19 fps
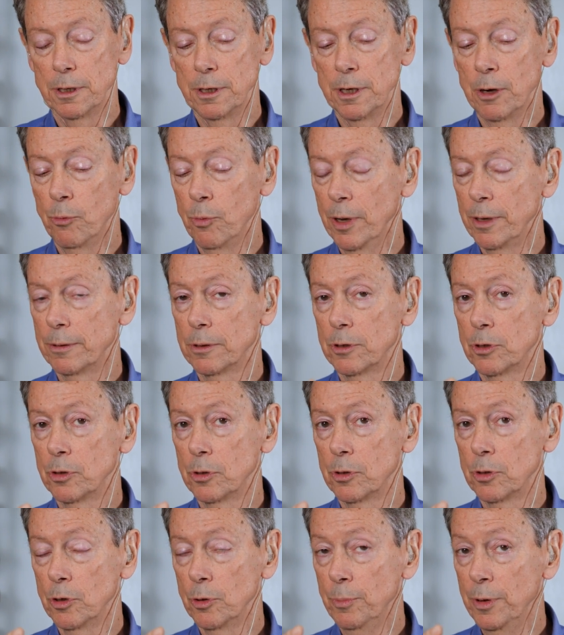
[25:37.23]
Now, what
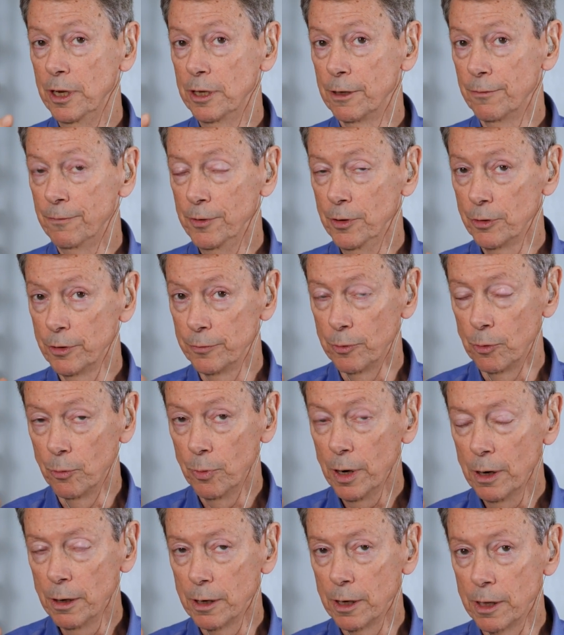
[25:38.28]
could be in the field of
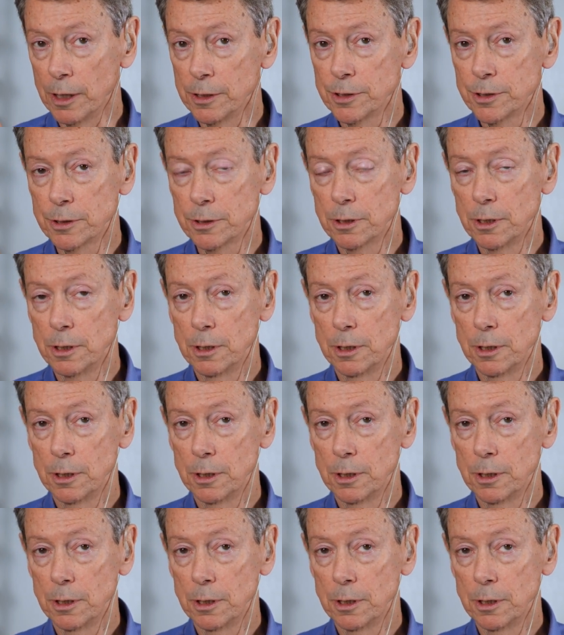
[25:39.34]
awareness,